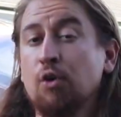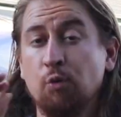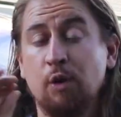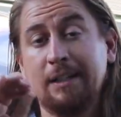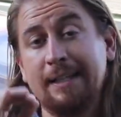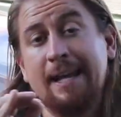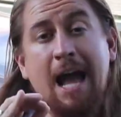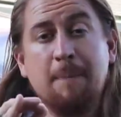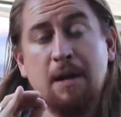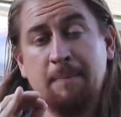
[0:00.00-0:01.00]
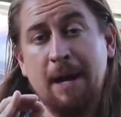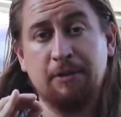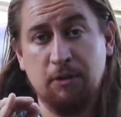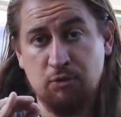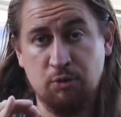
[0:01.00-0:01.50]
Really happy
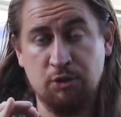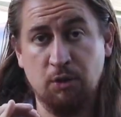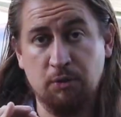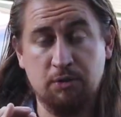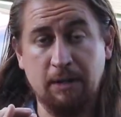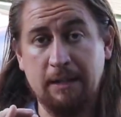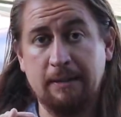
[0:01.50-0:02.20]
about those results right